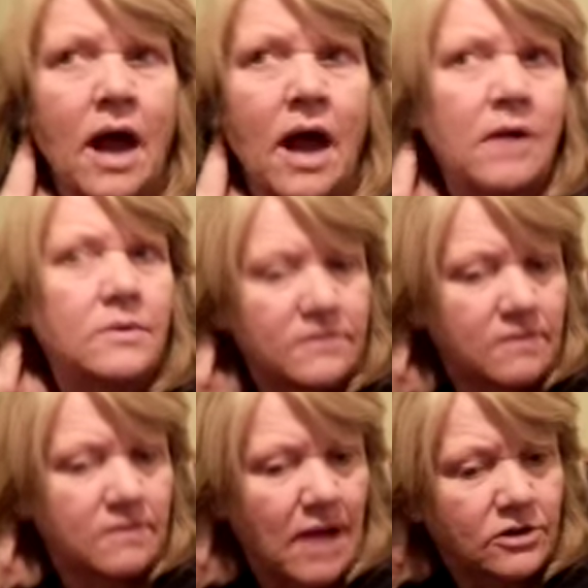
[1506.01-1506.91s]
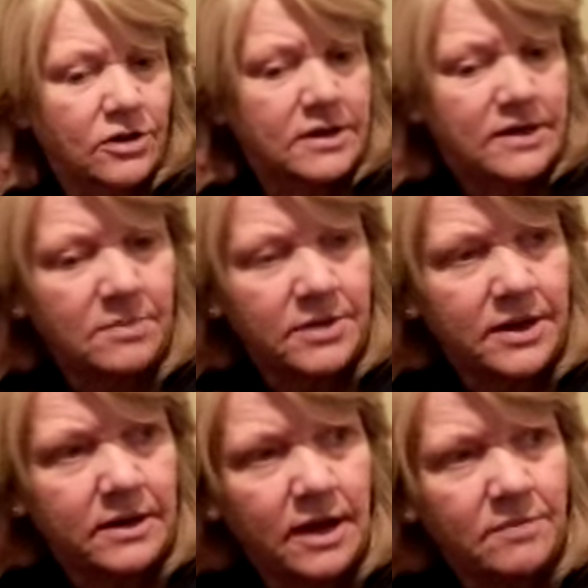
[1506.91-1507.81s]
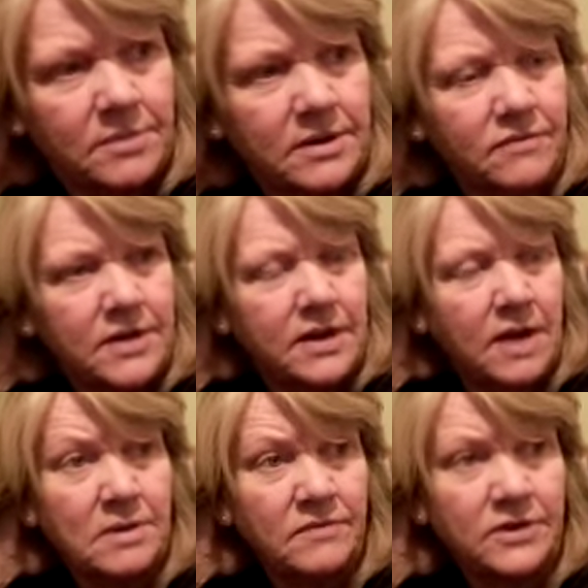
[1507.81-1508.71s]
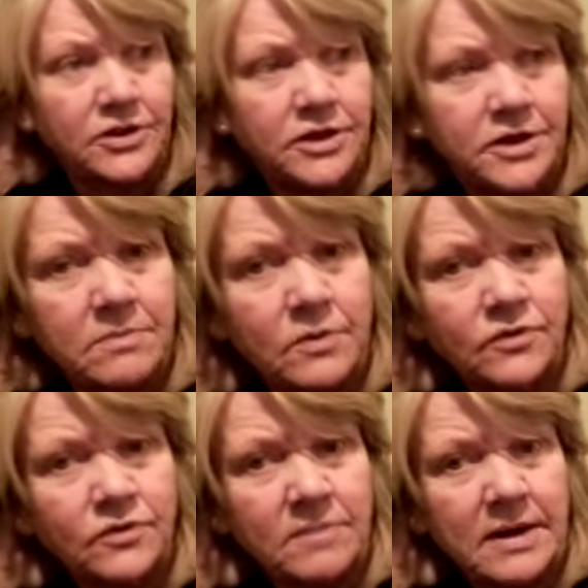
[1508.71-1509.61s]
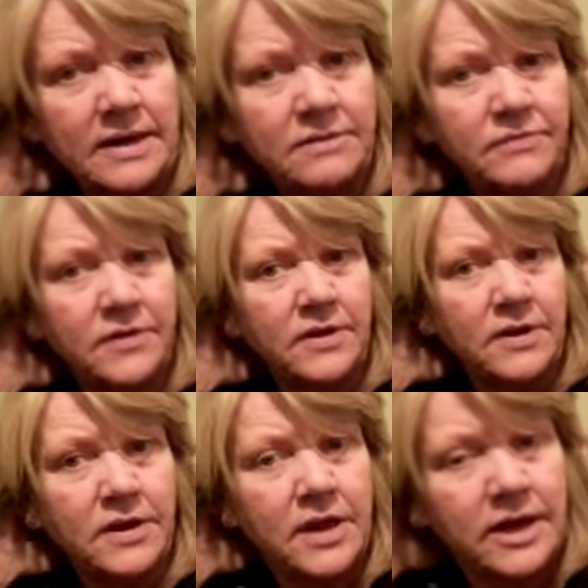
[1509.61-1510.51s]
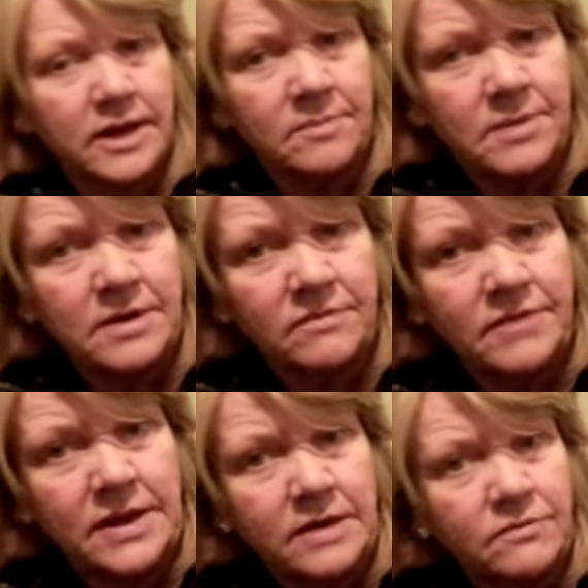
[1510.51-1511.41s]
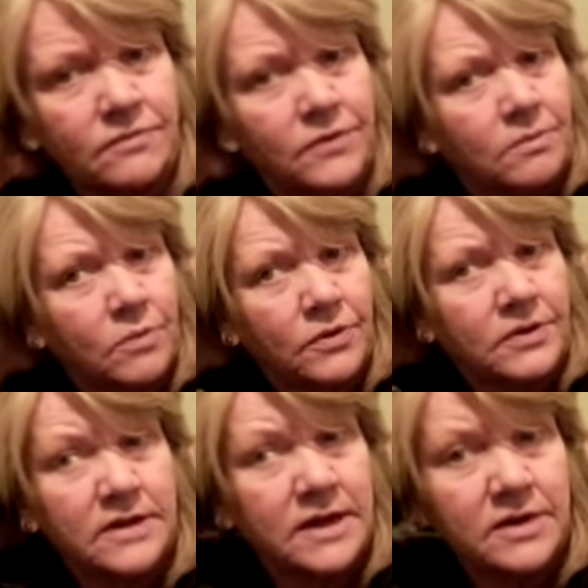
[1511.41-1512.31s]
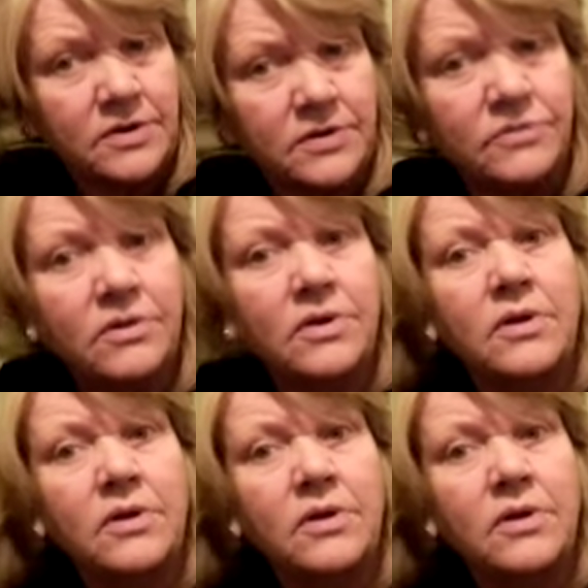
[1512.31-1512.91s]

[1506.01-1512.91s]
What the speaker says: I was actually tempted. I've been a vegetarian most of my life, and I've been a vegan for more than 10 years.